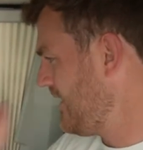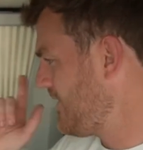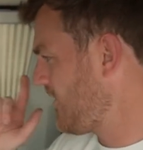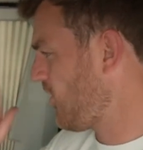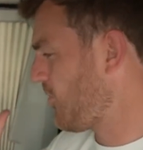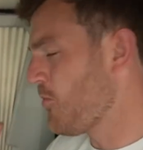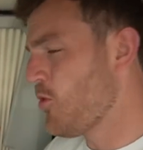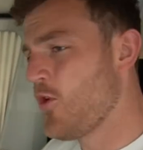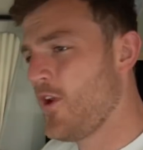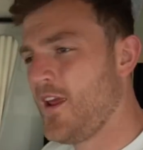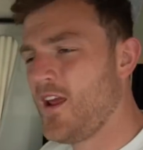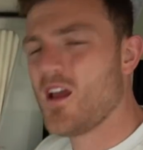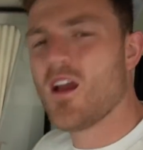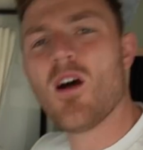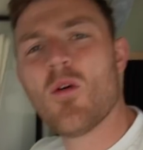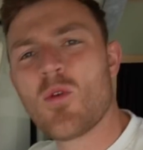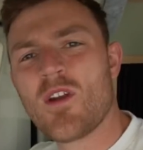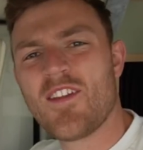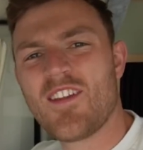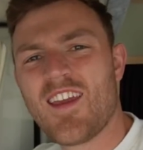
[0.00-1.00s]
This morning I
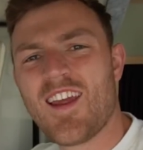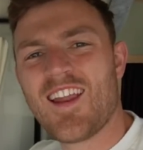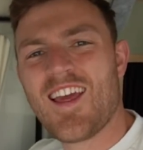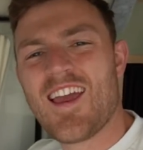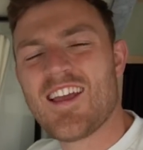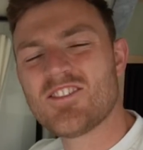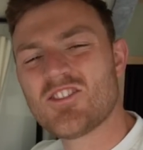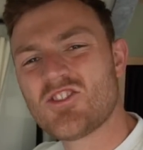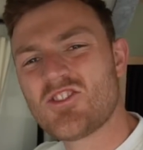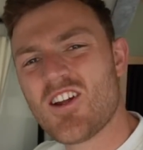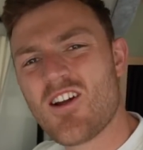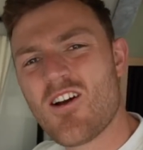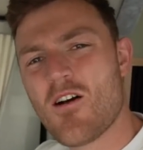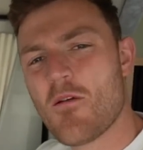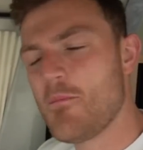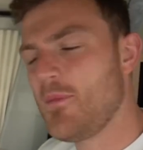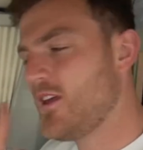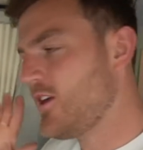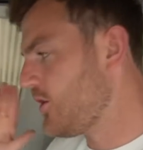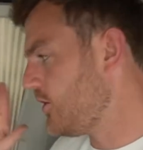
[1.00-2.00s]
wanted to get a head
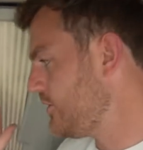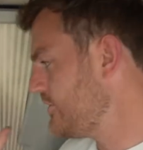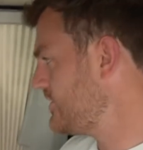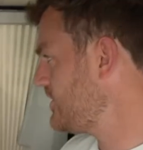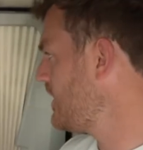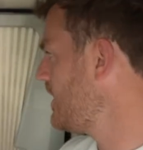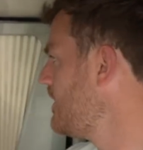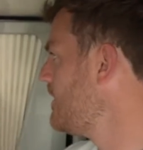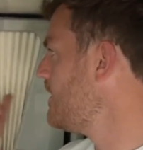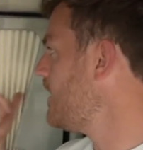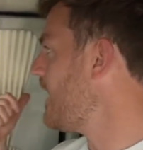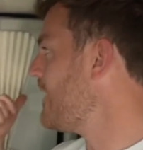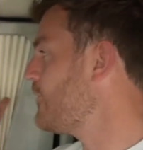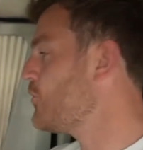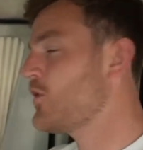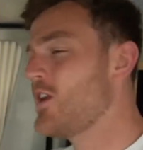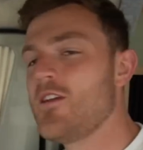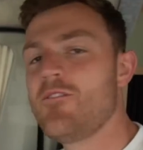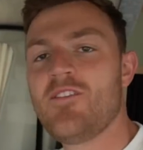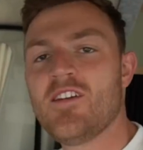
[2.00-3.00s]
start because I've
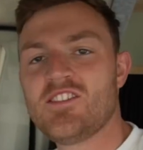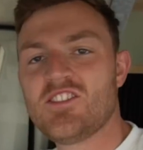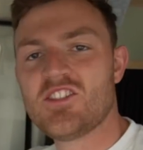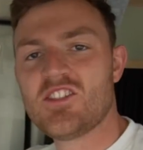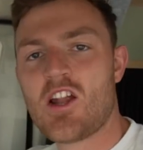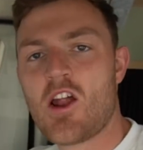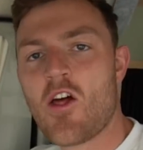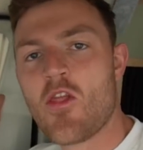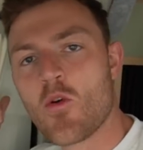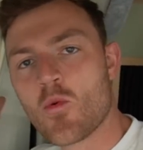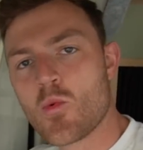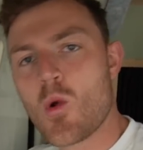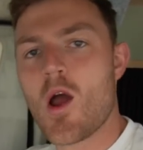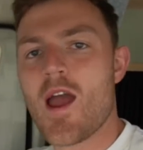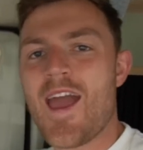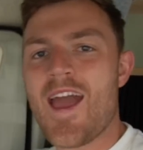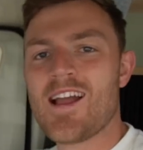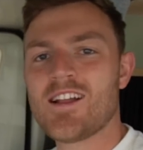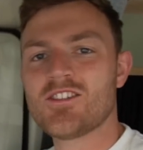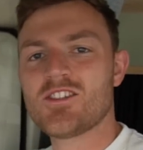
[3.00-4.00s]
already fitted the
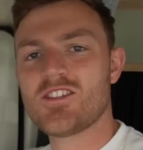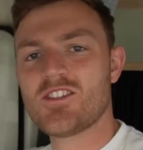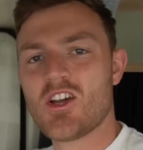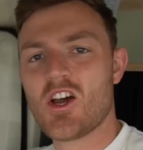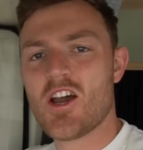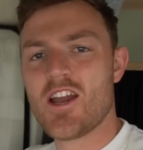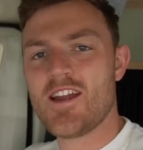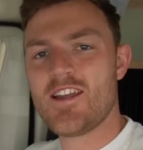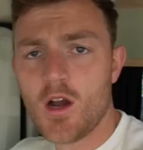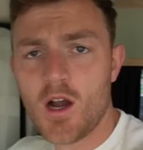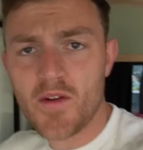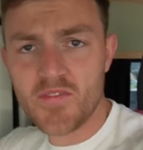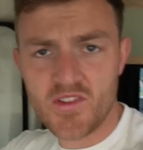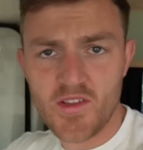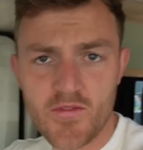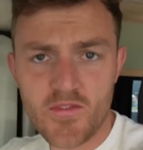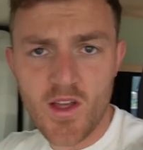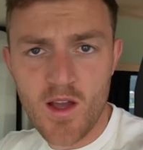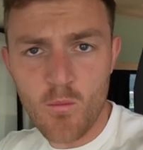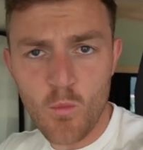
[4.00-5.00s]
right hand side. After
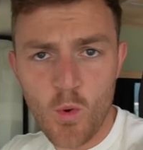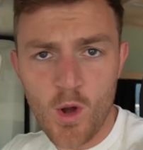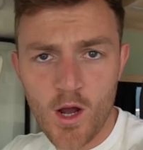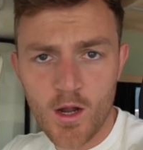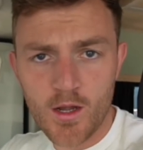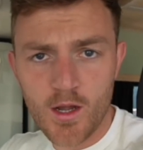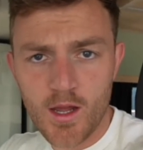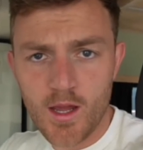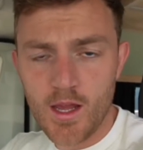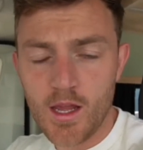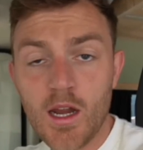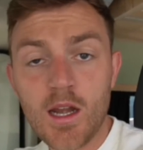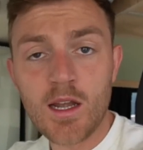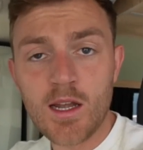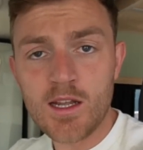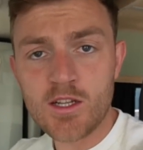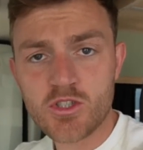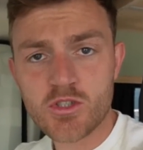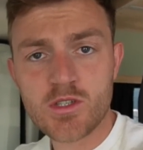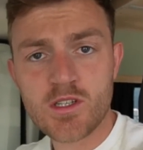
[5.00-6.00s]
you've done one, it
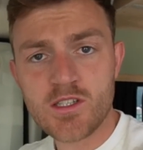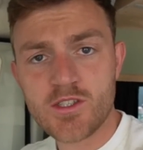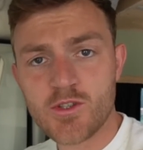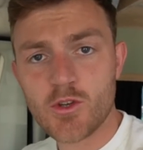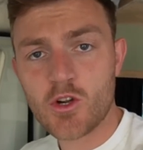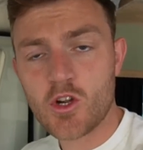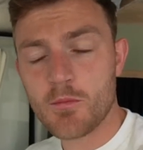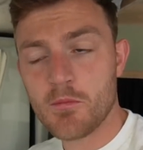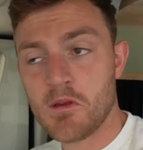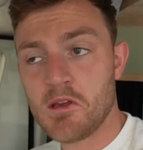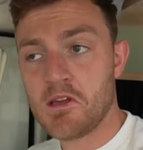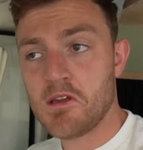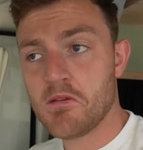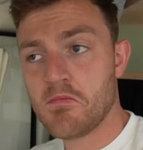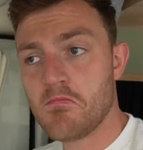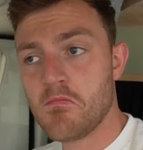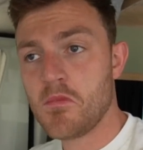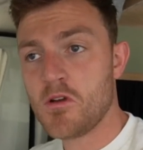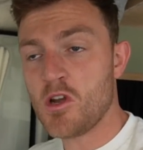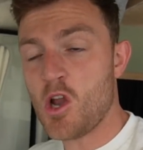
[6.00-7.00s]
literally took me
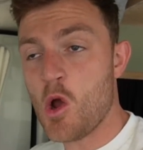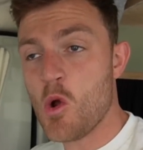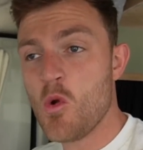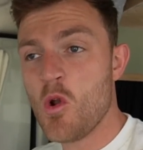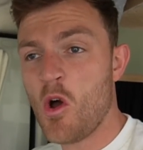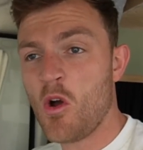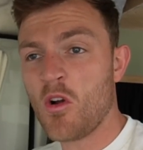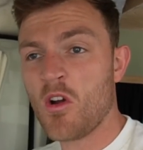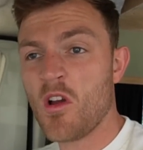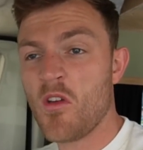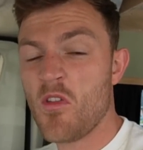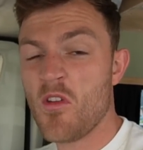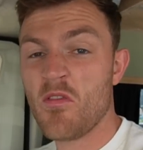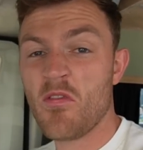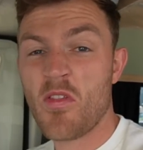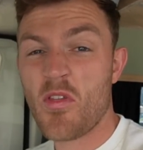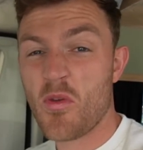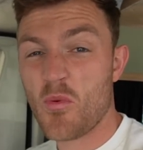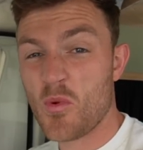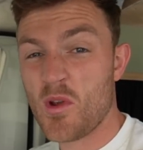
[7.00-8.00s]
no longer than
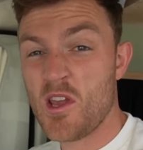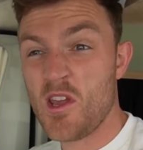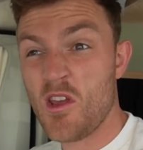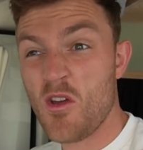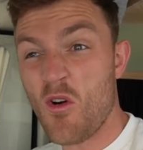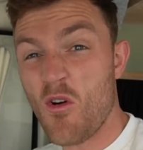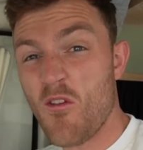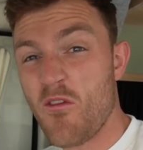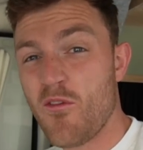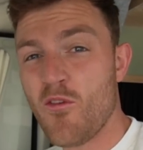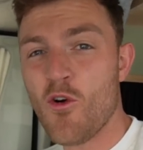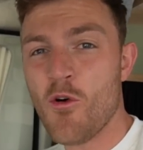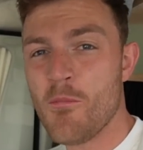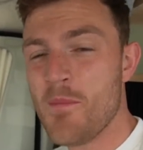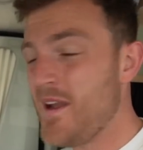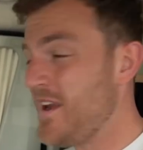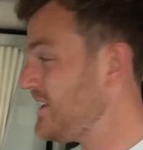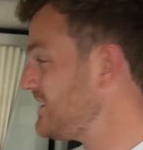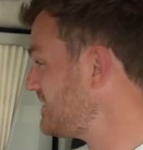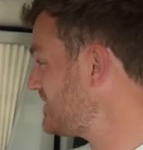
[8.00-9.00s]
3 or 4
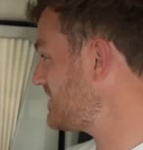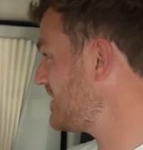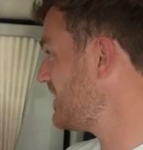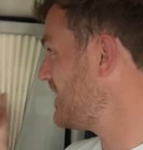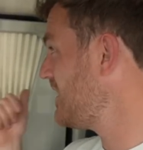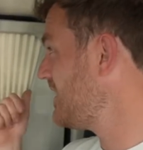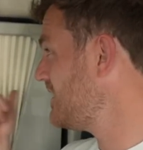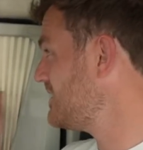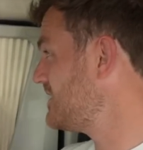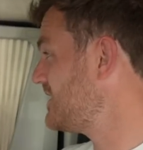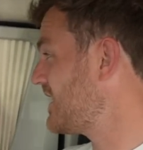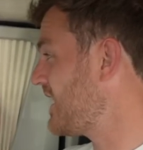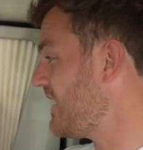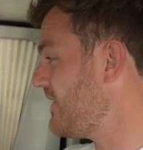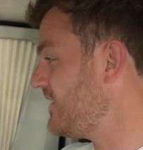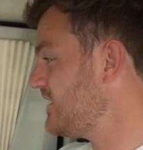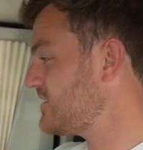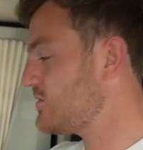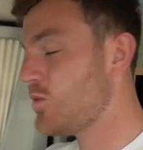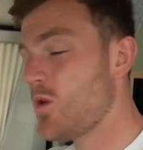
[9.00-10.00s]
minutes to get
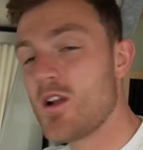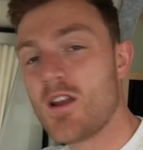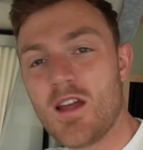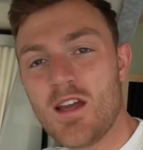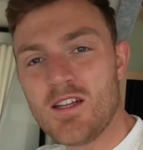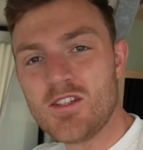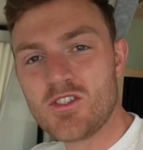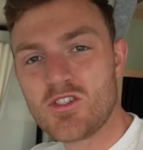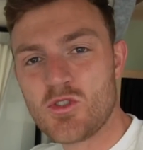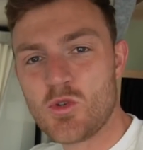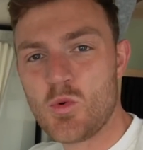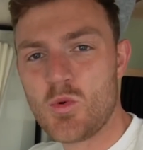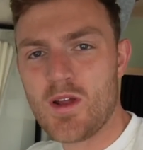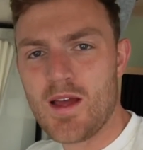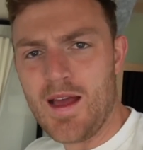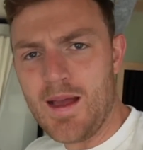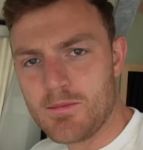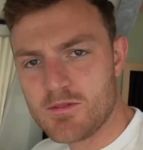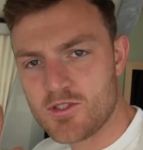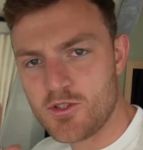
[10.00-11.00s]
this one installed.
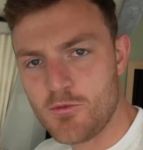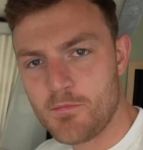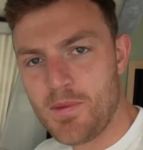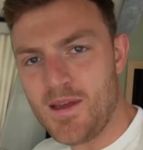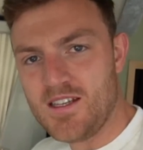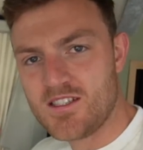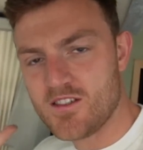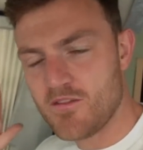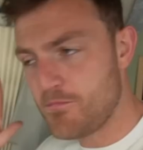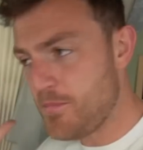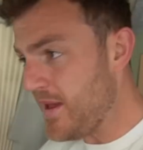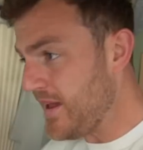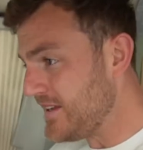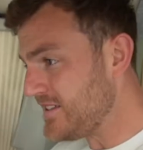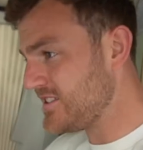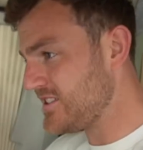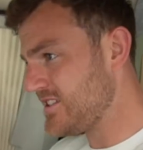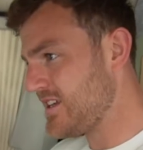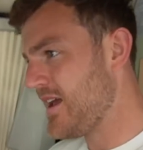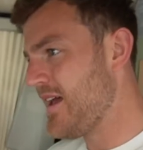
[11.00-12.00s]
Absolute piece of
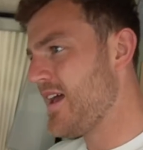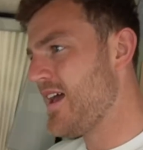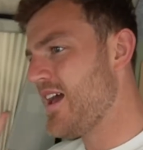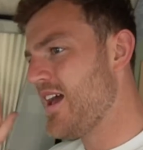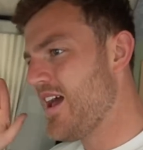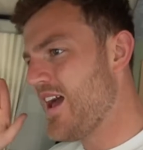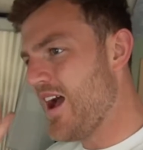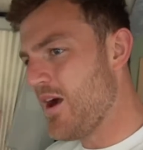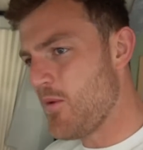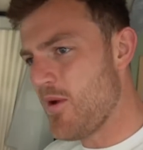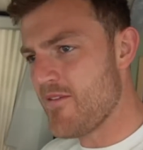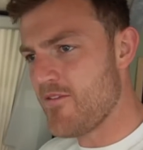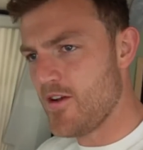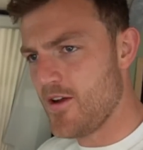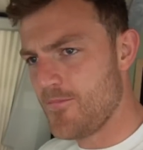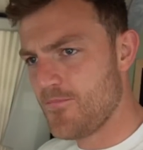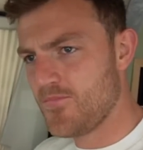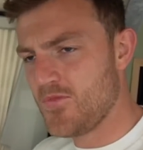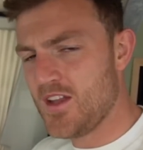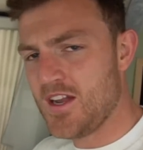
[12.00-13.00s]
piss.
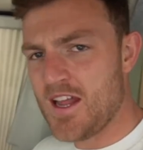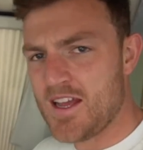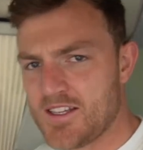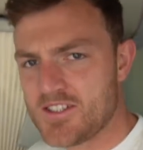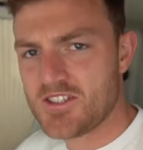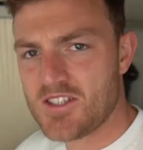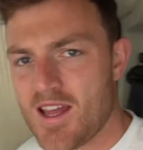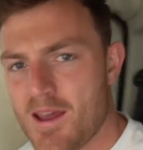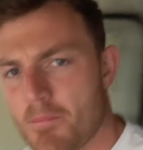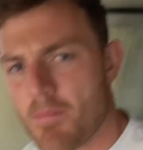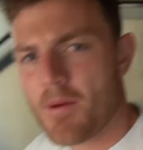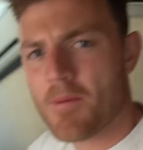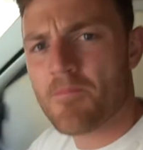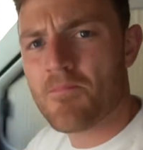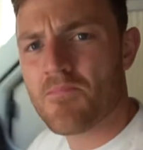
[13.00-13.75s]
However, the next step,